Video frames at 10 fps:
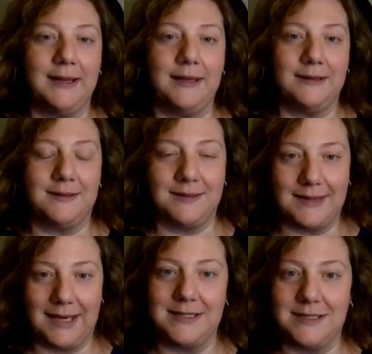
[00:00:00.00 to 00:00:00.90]
Like,
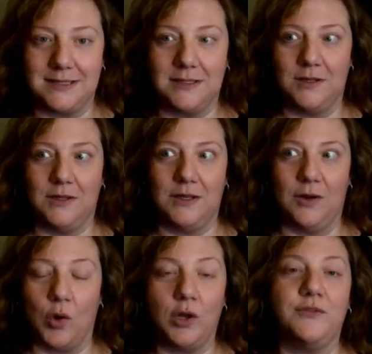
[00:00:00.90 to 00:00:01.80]
that's
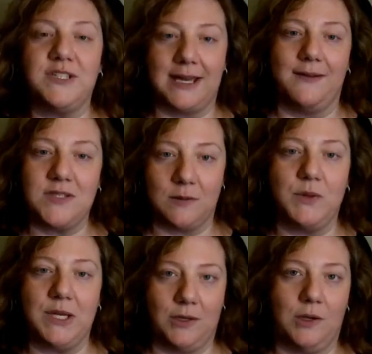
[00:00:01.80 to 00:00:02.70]
all of us have
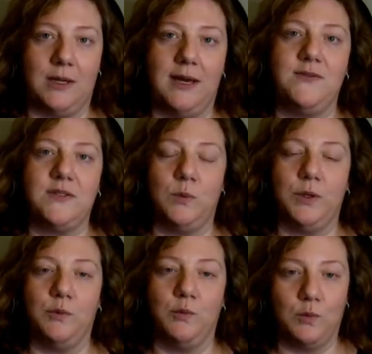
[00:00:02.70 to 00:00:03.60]
something in our lives that
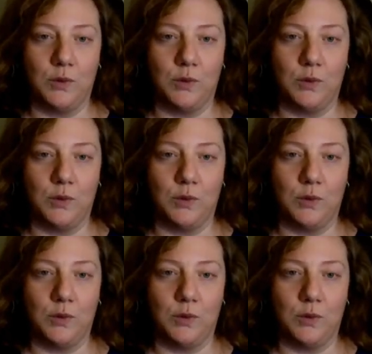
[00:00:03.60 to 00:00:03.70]
we're